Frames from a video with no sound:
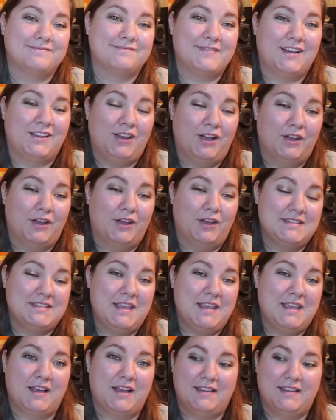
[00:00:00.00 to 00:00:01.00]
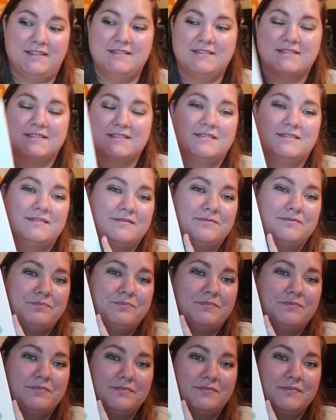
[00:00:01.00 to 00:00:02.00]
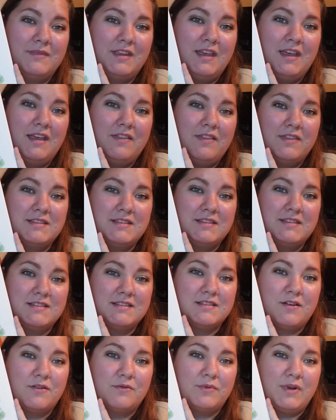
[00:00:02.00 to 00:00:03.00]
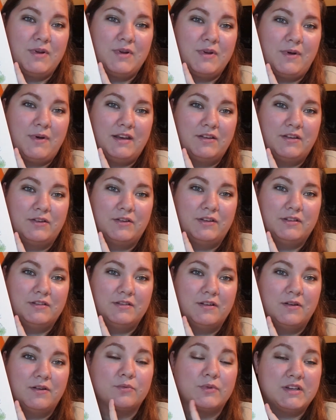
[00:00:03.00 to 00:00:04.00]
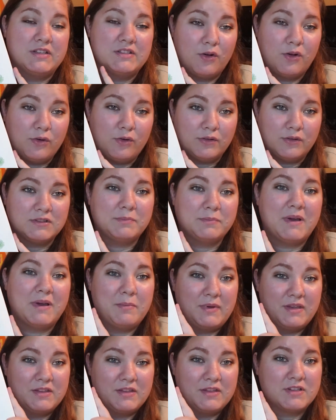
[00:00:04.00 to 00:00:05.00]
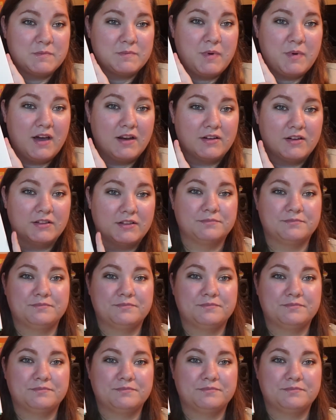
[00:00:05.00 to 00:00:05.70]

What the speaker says: Along the same lines, this is Red Riding Hood, retold by Beatrix Potter.